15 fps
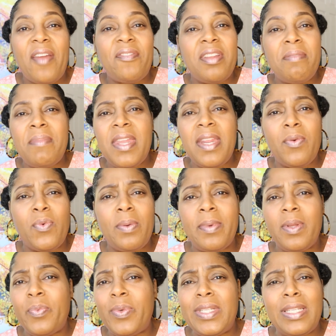have to admit it
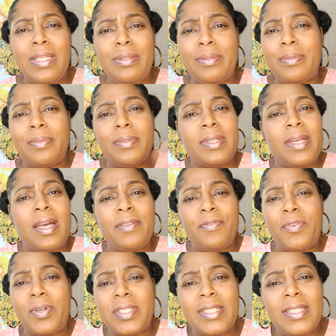women we do
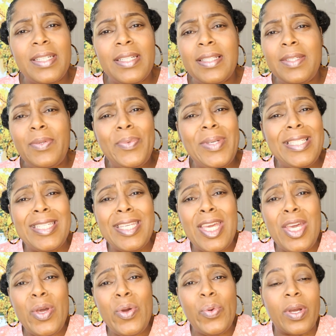unfortunately we
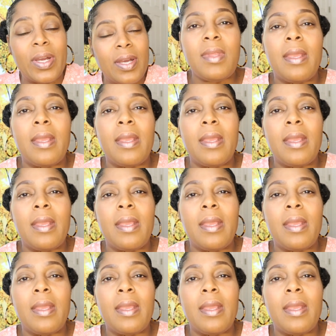do